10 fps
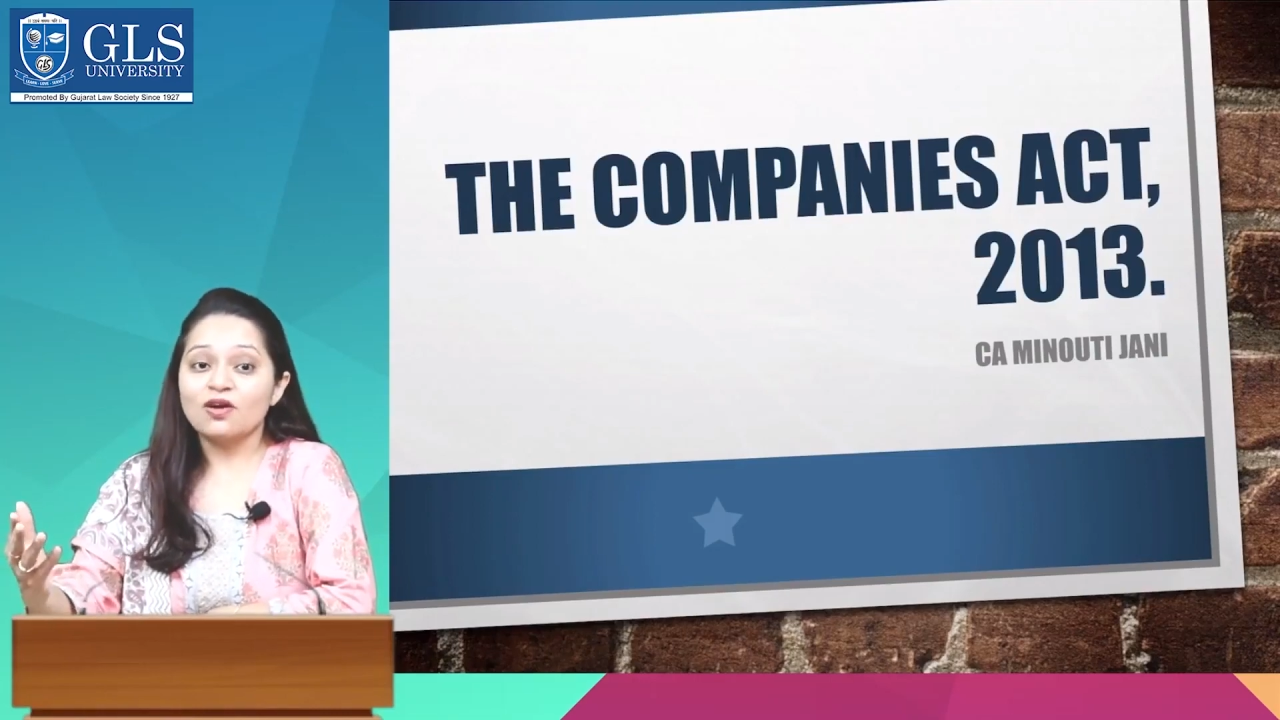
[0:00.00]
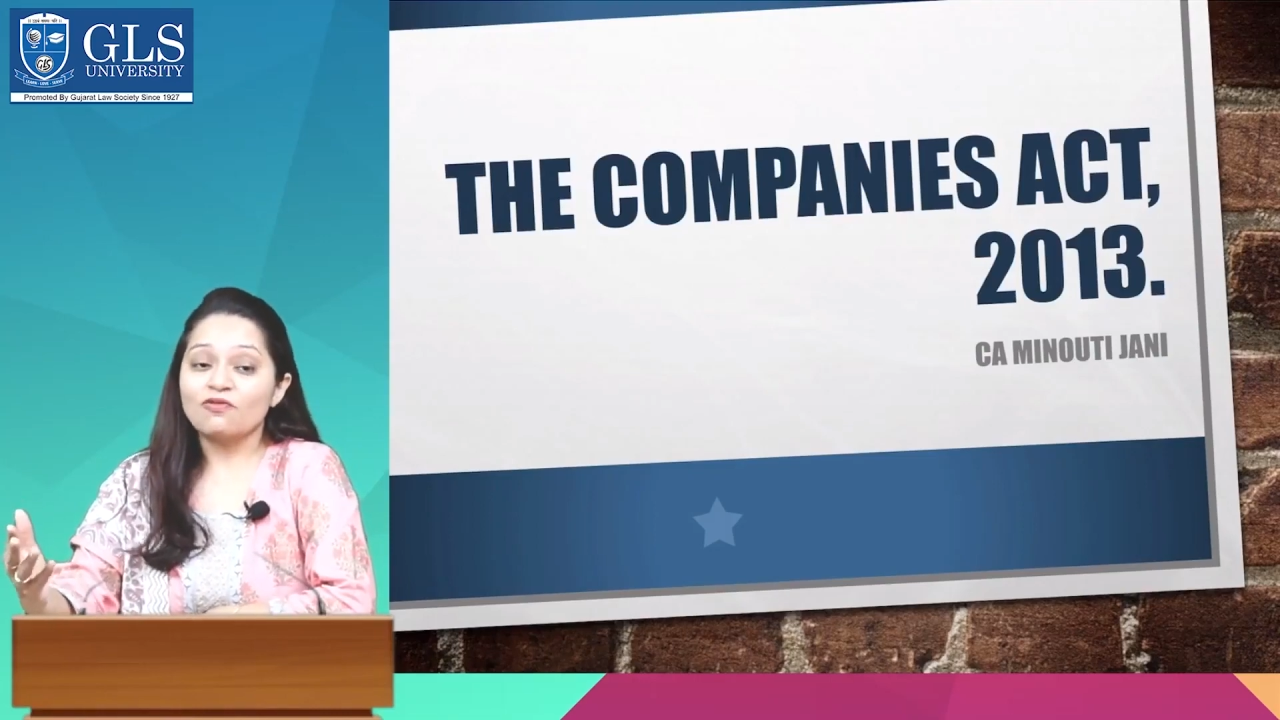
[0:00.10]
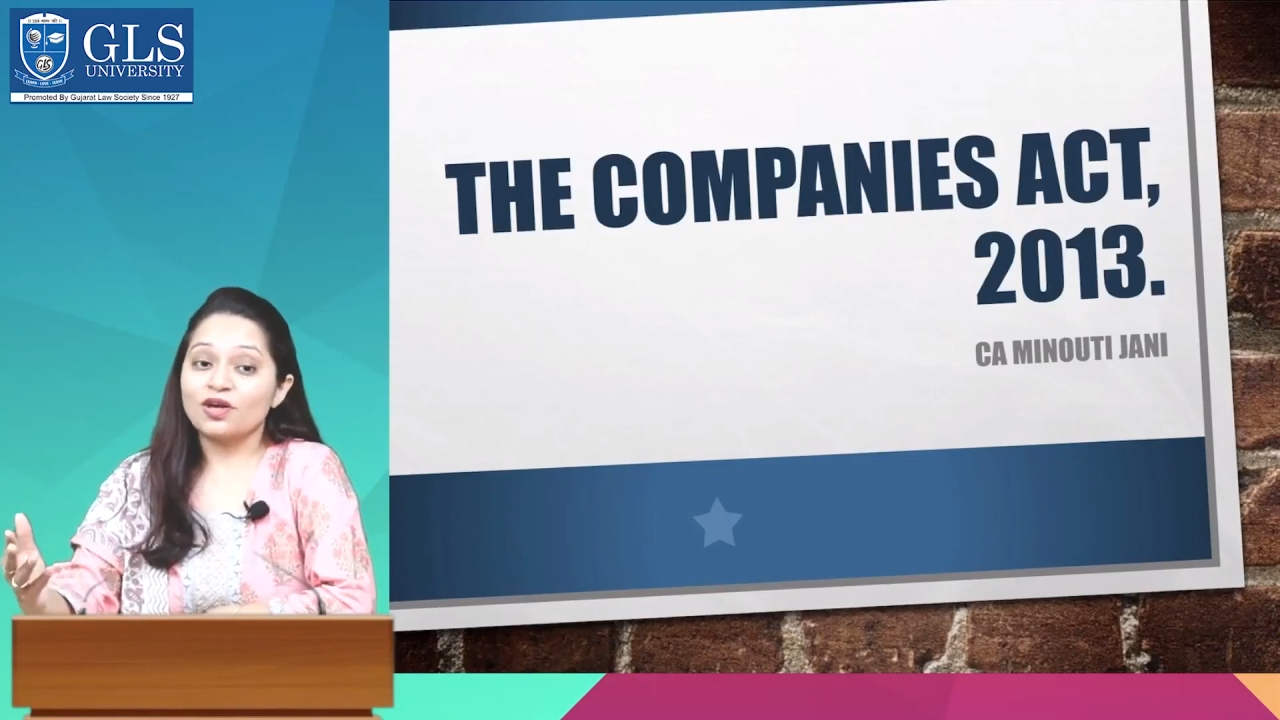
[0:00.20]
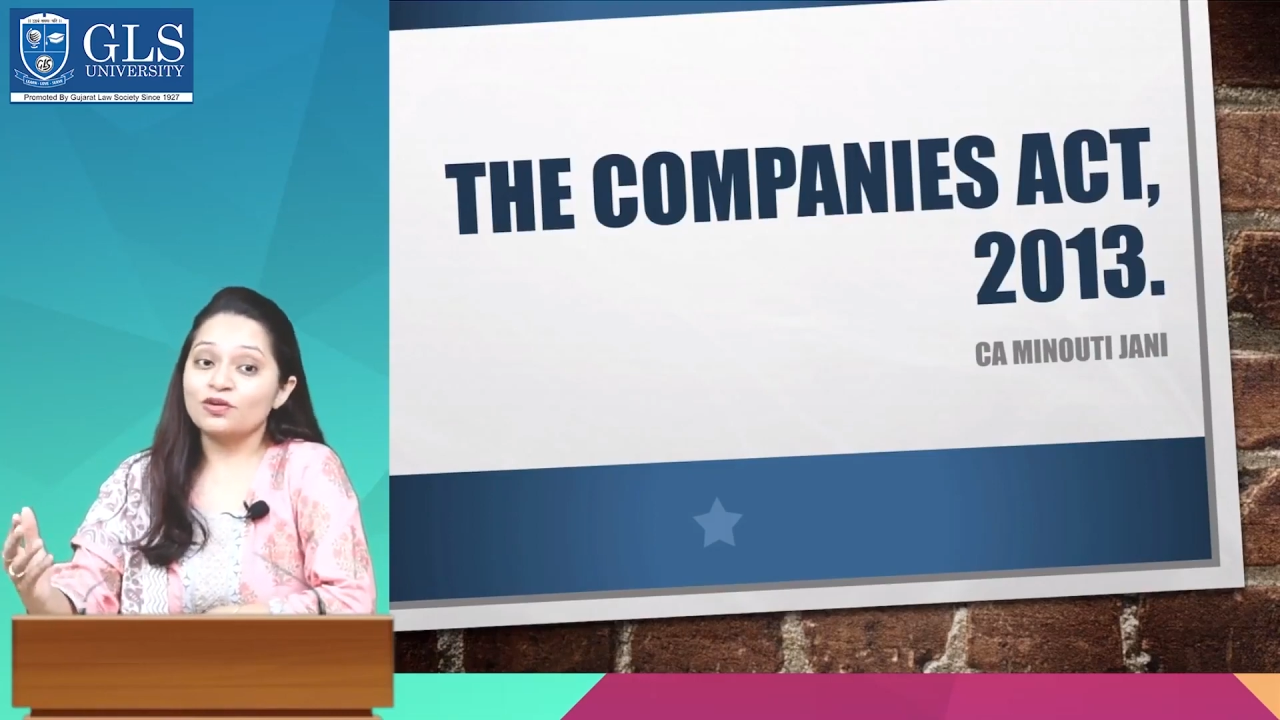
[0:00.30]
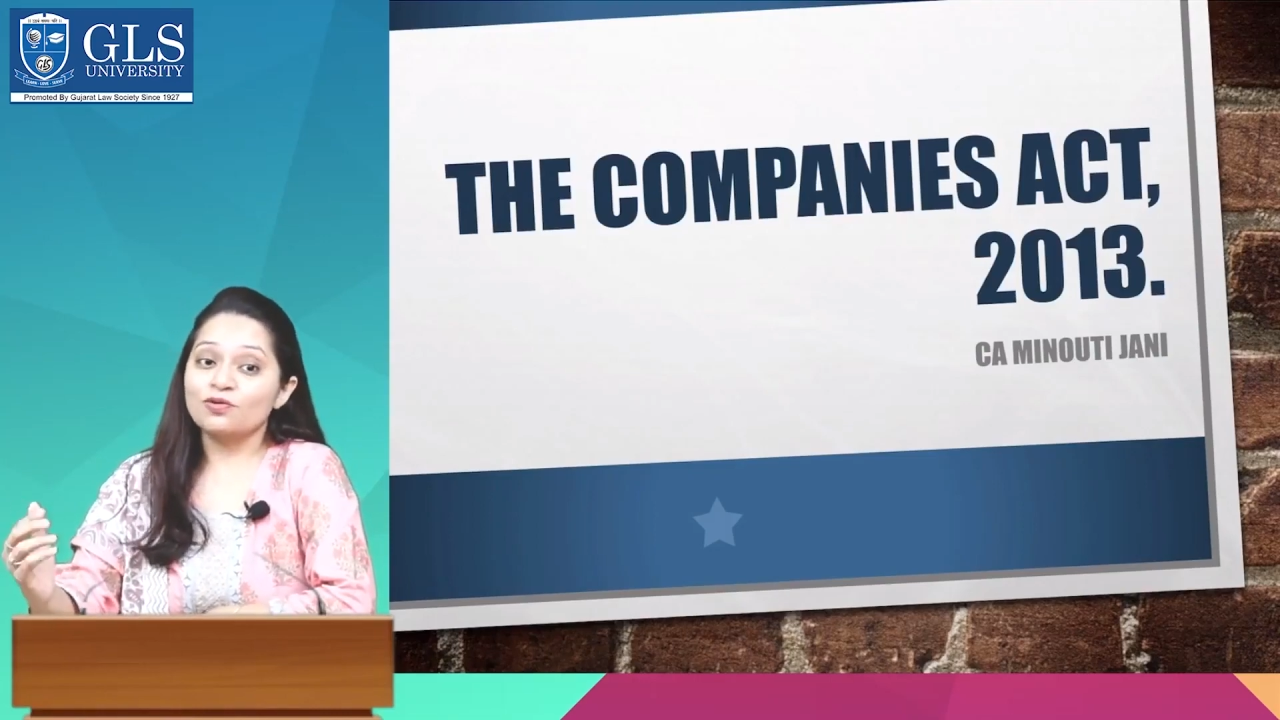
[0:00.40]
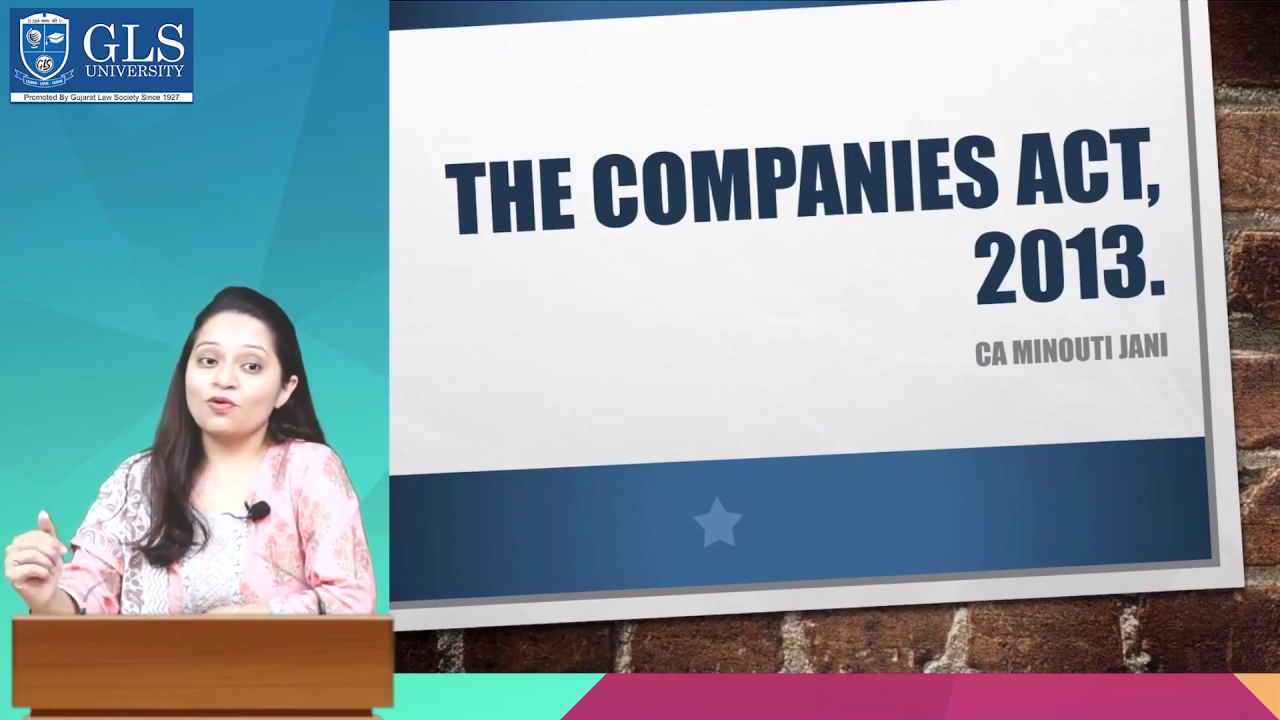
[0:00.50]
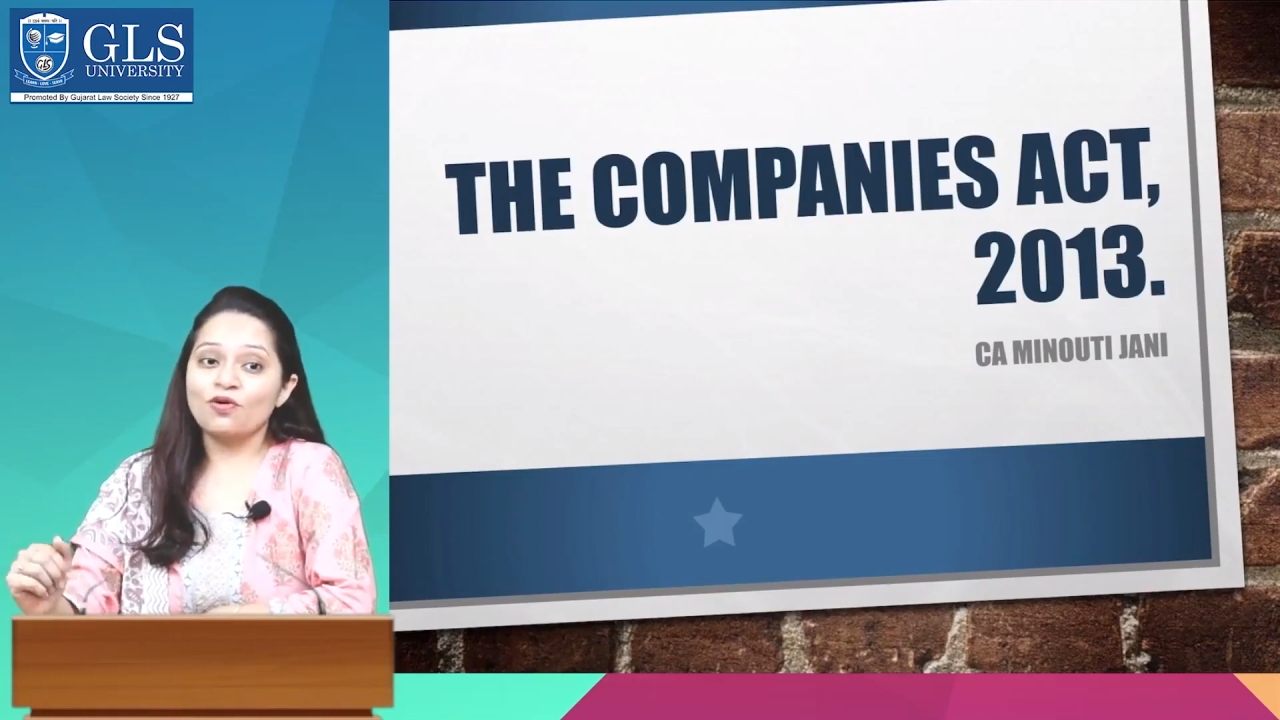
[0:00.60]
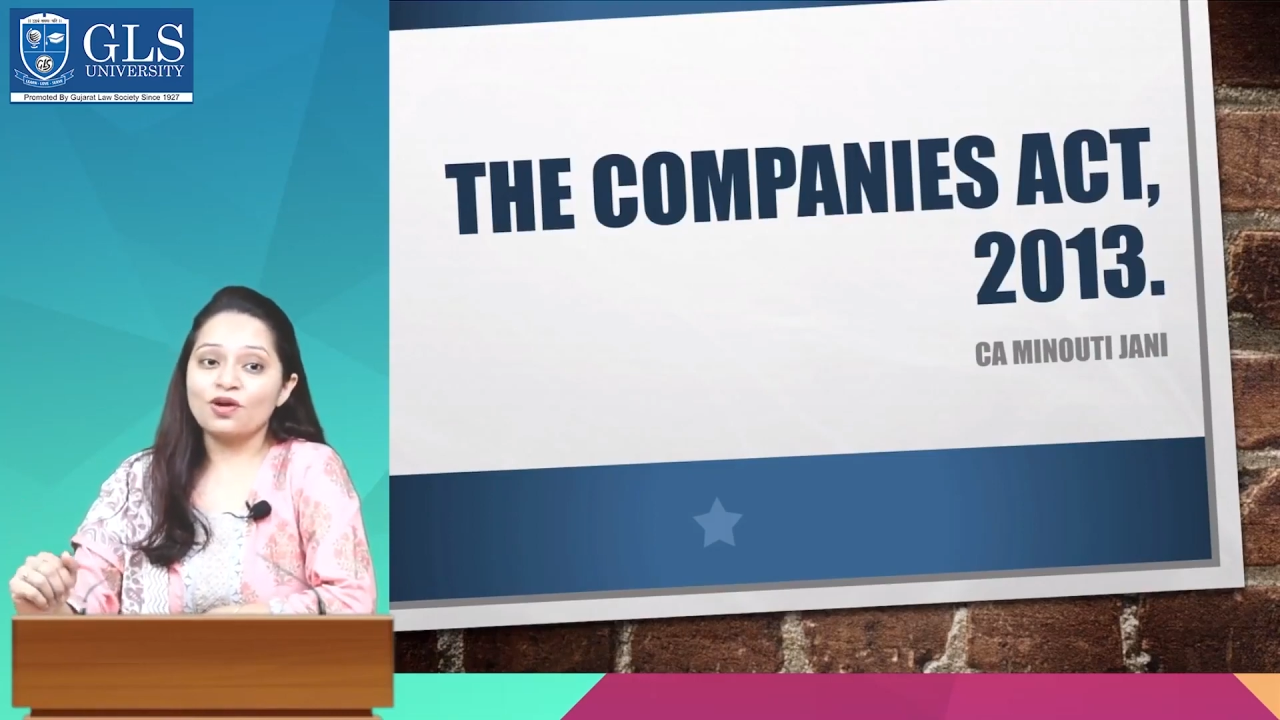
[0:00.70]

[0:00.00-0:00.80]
when you go